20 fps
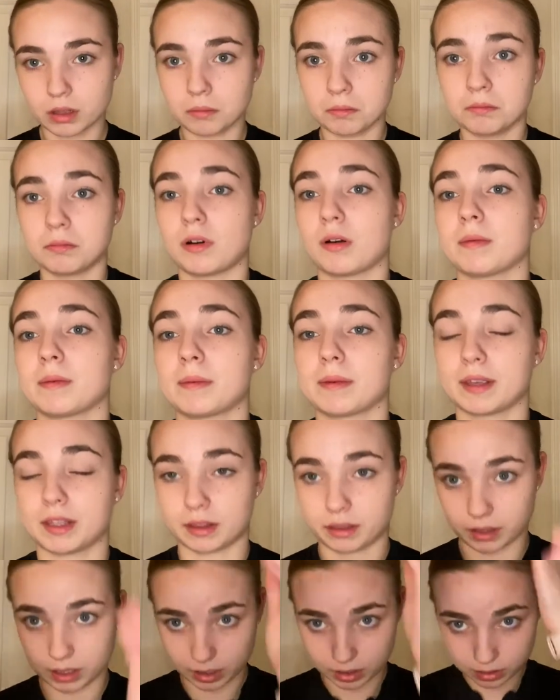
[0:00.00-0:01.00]
bobby pin
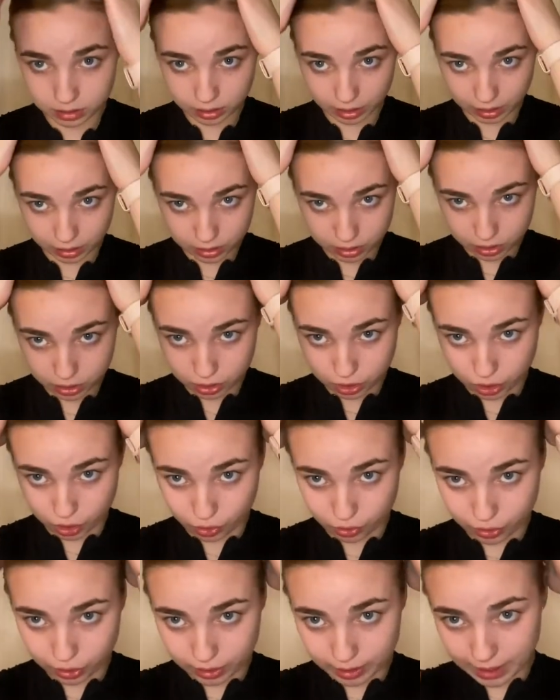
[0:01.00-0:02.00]
things like to
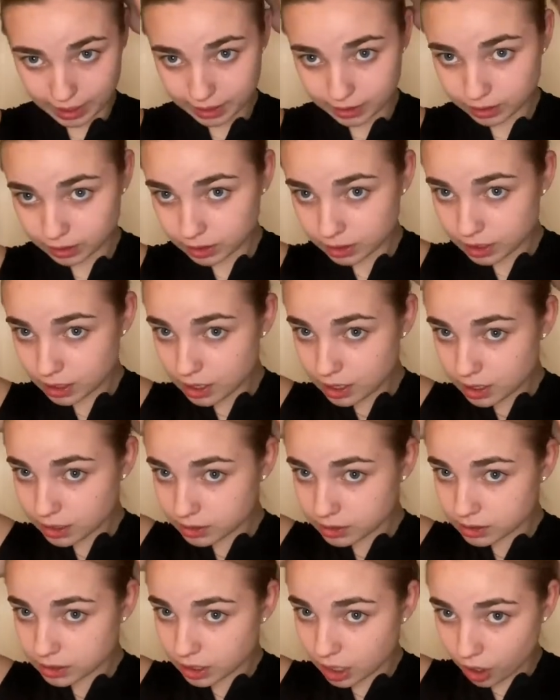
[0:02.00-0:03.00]
your head.
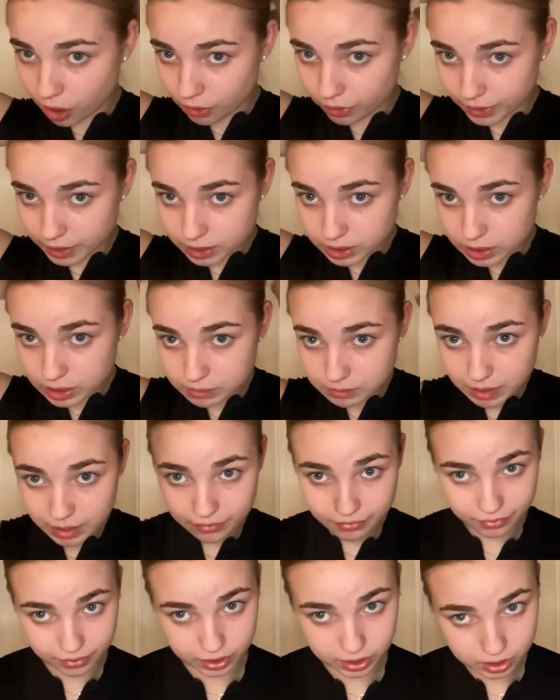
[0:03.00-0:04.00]
So this is my
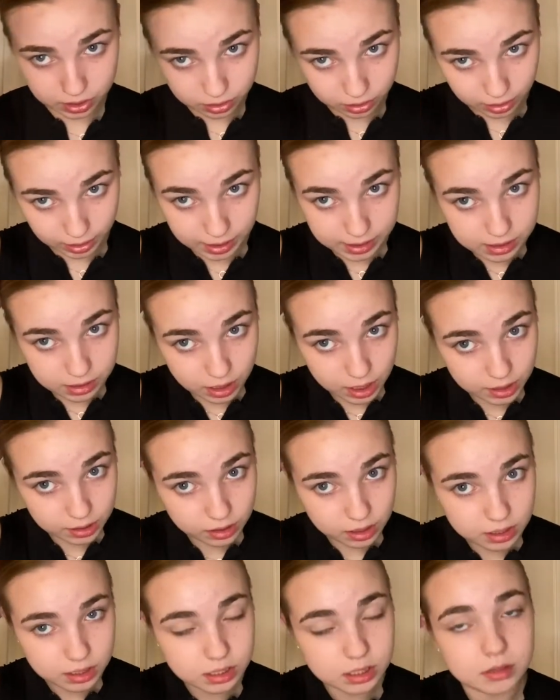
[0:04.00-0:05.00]
finished look. It's not the
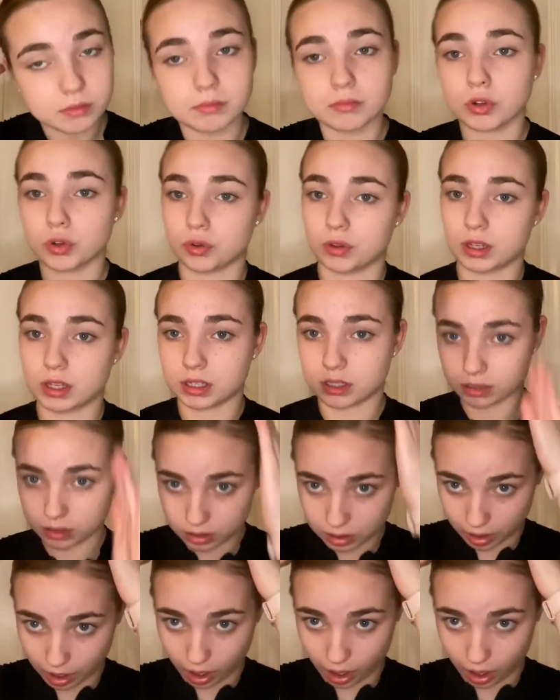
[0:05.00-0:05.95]
smoothest.